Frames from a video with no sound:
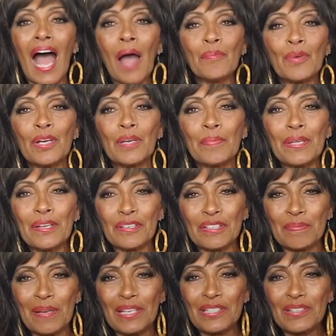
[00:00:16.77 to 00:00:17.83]
I'm going to be her
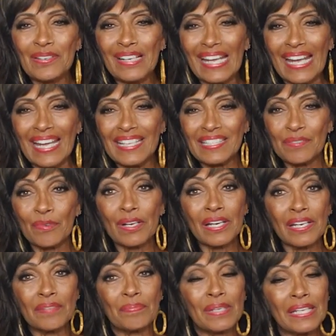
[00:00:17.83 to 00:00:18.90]
special guest, and we're
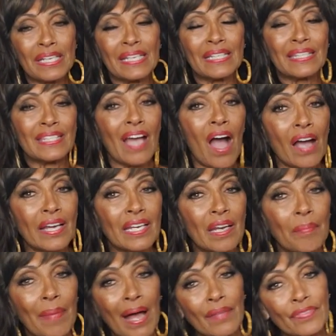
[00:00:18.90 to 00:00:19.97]
going to be talking
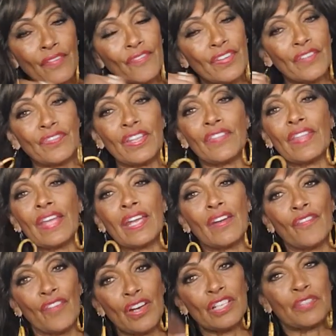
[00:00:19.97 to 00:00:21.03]
about the 50th
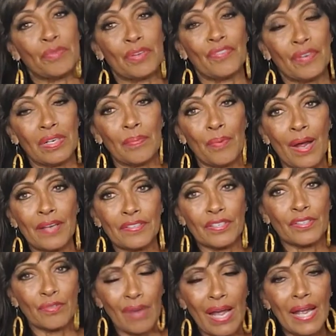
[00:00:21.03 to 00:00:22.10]
anniversary from The Price
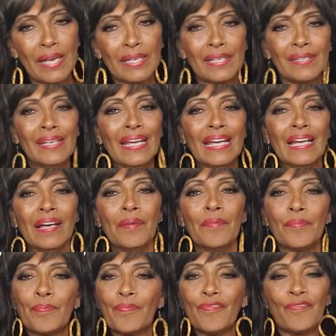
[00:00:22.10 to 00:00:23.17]
is Right and
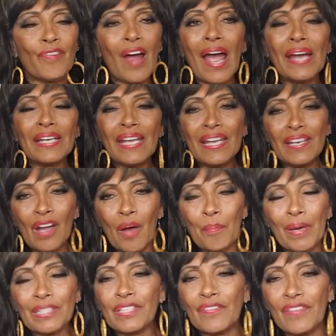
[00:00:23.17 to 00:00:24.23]
Friday and a
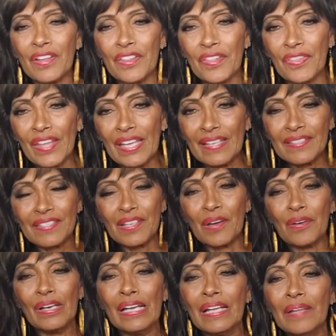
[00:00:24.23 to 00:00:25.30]
bunch of other things. So
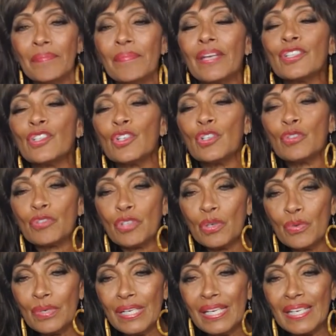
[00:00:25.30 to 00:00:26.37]
make sure you
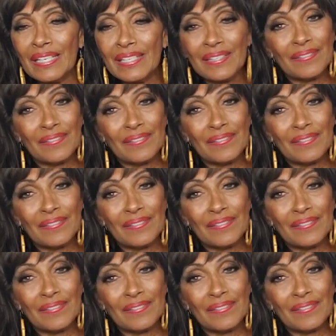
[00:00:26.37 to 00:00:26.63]
tune in.